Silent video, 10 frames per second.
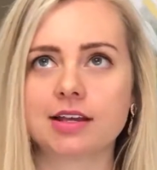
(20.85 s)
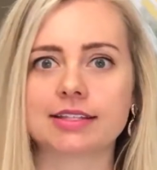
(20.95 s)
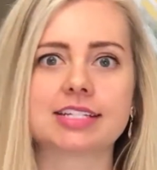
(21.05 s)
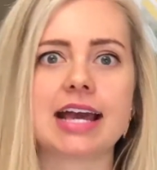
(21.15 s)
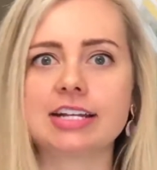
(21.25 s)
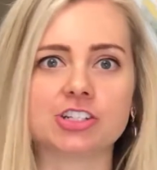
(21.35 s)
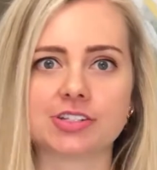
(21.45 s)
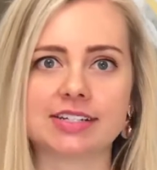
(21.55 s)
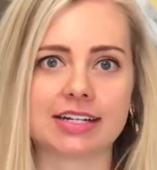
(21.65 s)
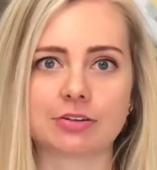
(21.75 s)
the tenant
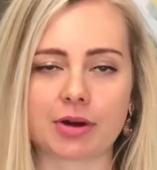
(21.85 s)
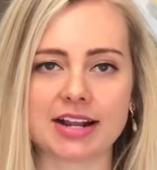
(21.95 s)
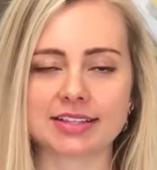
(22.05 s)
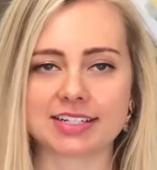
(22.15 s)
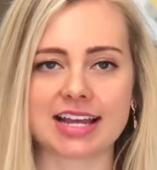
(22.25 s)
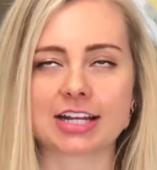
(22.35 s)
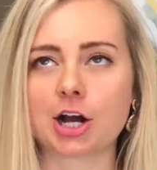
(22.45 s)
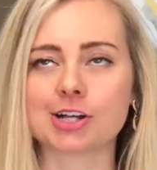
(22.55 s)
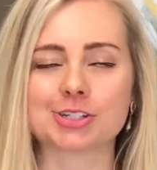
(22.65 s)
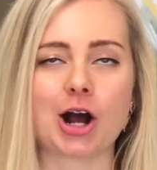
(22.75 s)
just did it, right? The tenant
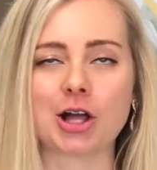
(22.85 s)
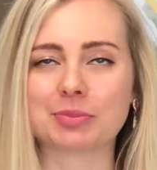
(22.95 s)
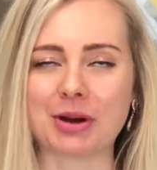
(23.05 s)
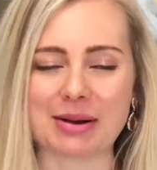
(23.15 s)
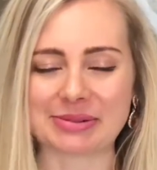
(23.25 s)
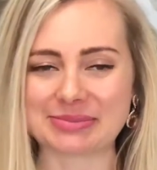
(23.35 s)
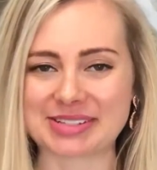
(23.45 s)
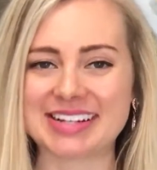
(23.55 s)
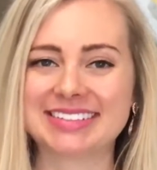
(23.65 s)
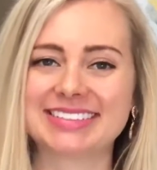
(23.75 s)
caused all the problems.